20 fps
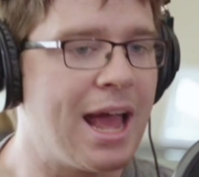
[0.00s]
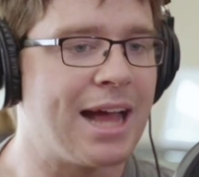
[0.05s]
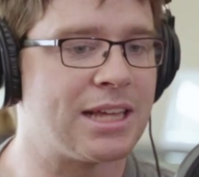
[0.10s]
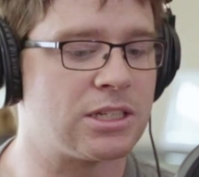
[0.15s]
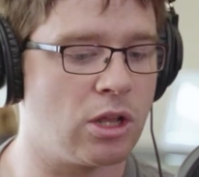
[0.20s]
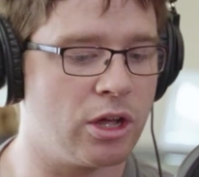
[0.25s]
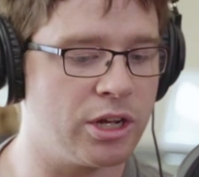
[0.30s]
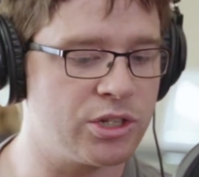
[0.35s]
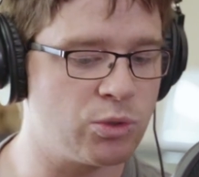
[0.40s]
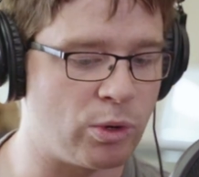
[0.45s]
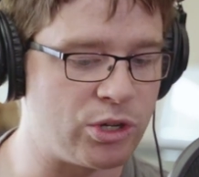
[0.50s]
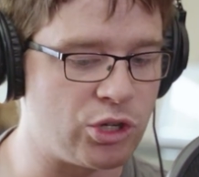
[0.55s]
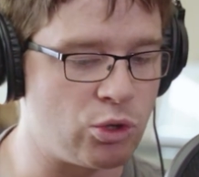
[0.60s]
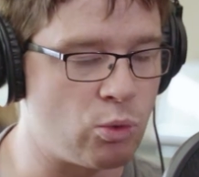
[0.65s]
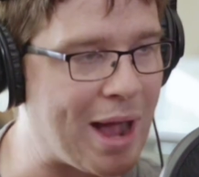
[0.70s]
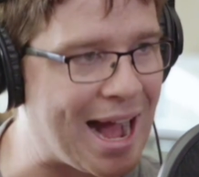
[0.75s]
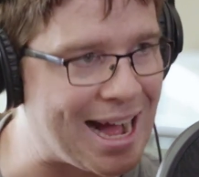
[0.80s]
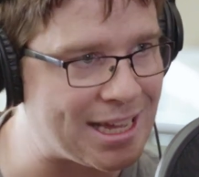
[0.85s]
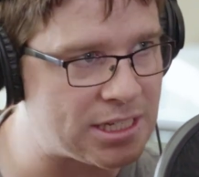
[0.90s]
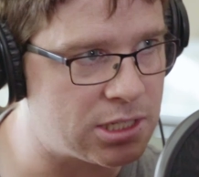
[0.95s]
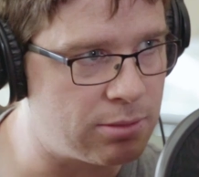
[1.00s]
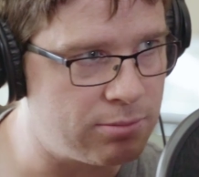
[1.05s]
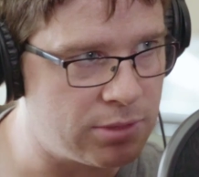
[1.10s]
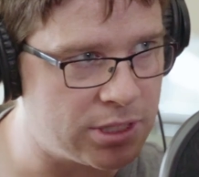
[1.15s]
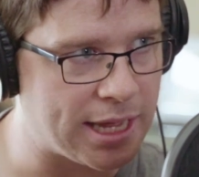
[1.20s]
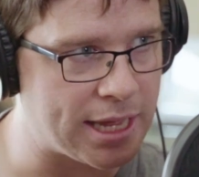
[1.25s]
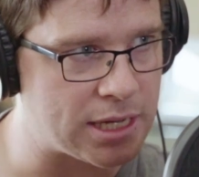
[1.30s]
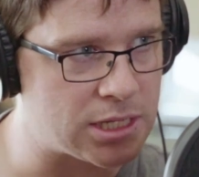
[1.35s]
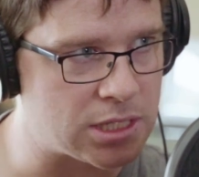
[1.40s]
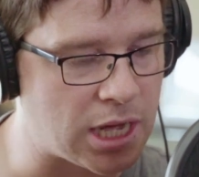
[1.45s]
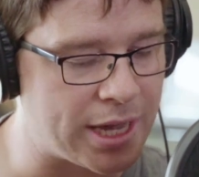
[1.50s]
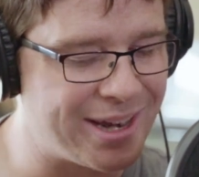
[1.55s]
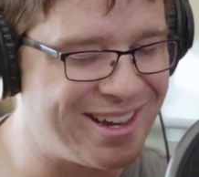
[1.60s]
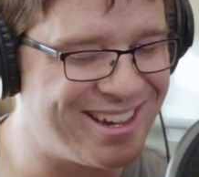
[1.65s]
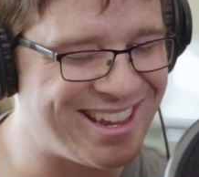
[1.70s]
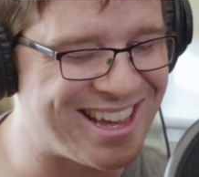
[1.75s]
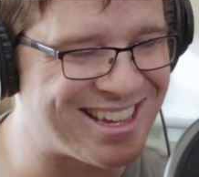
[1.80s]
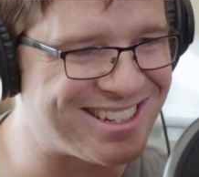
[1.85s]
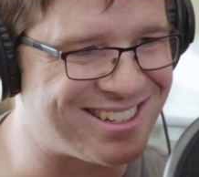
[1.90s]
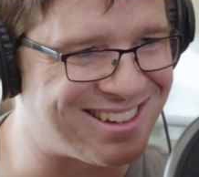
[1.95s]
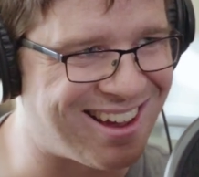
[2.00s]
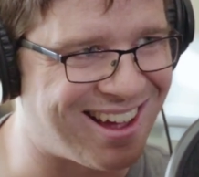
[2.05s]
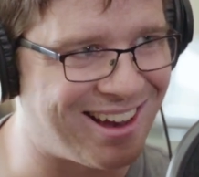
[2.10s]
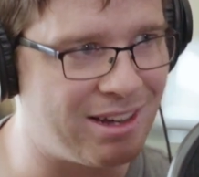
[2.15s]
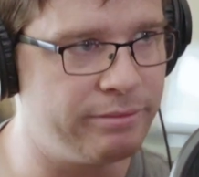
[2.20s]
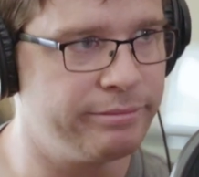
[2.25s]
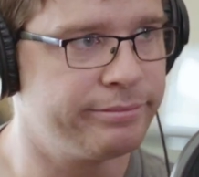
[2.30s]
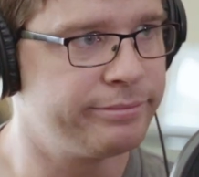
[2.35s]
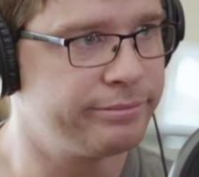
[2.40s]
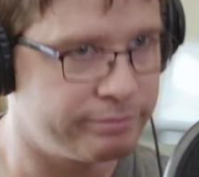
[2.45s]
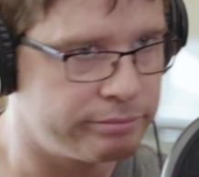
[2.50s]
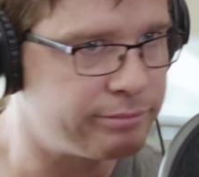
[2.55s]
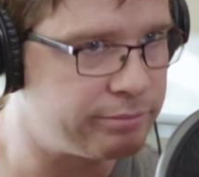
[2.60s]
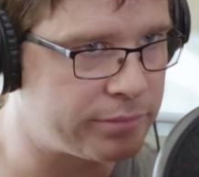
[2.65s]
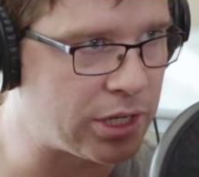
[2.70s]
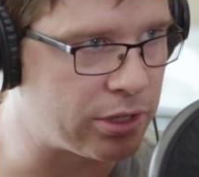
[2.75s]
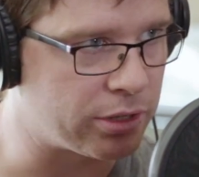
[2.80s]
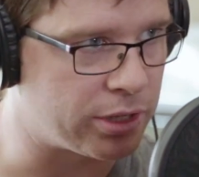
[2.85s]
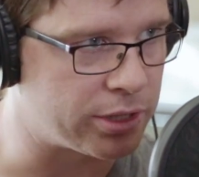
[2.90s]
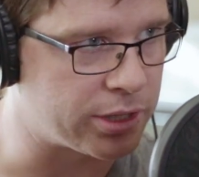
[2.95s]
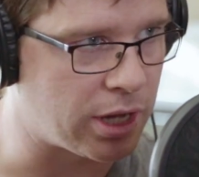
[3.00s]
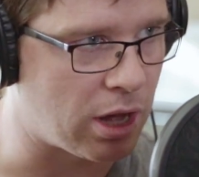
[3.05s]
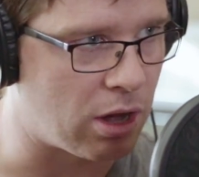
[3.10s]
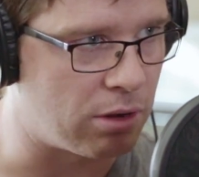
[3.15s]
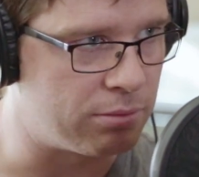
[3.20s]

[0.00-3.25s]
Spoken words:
As long as what you ask them to get done gets done, then you're good to go.